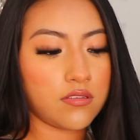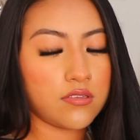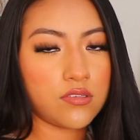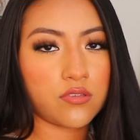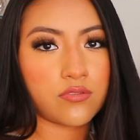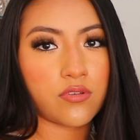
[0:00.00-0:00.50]

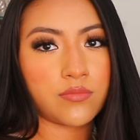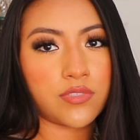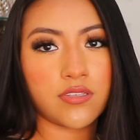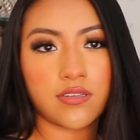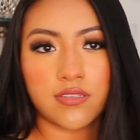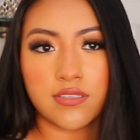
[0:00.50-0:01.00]
so I'm
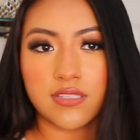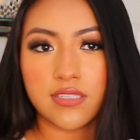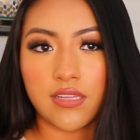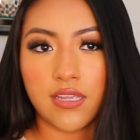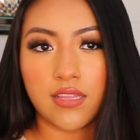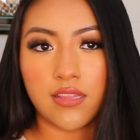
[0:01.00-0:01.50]
just gonna
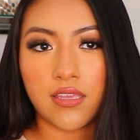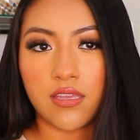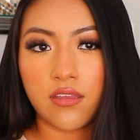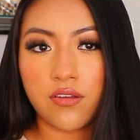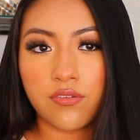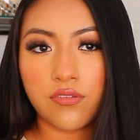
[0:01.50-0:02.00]
slightly
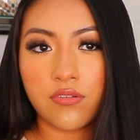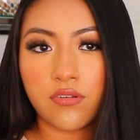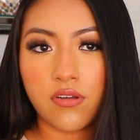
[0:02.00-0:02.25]
go